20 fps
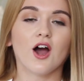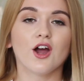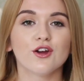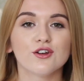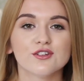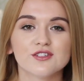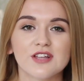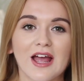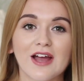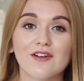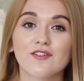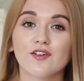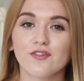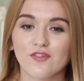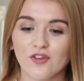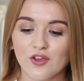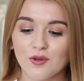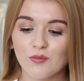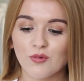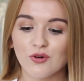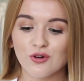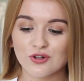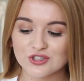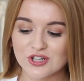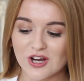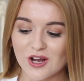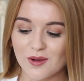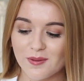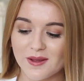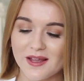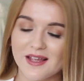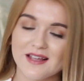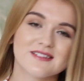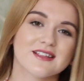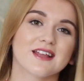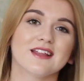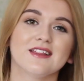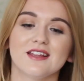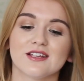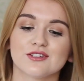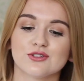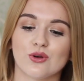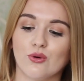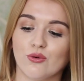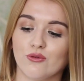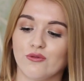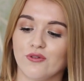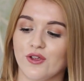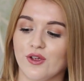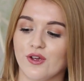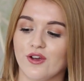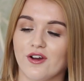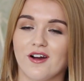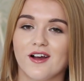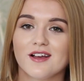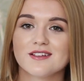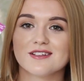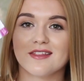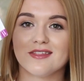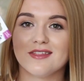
I also have a few more Sharpies in this haul for you guys,